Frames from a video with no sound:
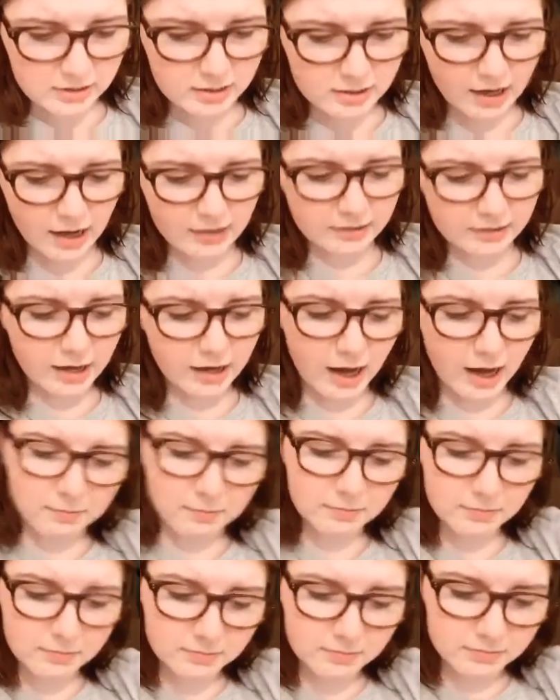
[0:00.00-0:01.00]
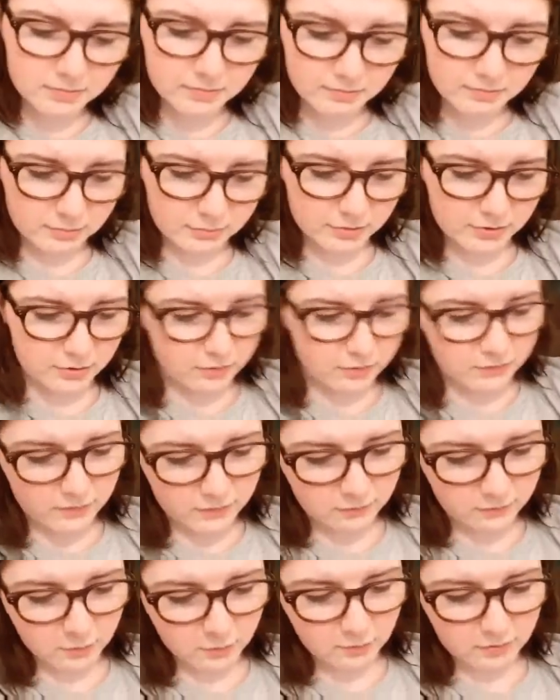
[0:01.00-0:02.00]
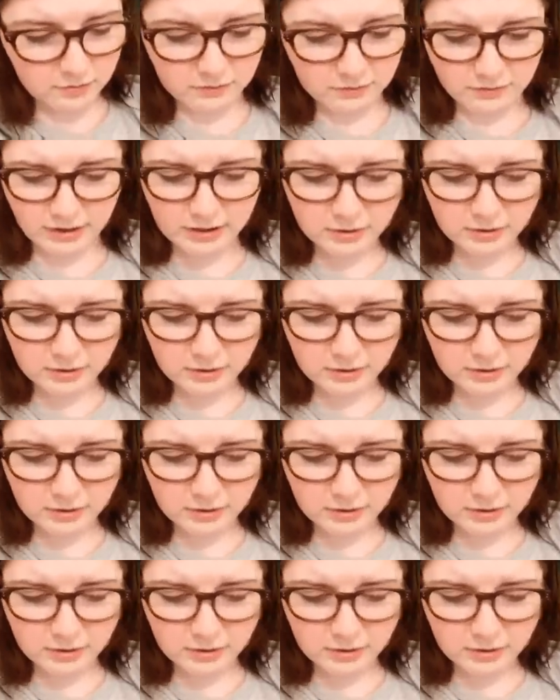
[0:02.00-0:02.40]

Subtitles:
And the camp was overflowing with fine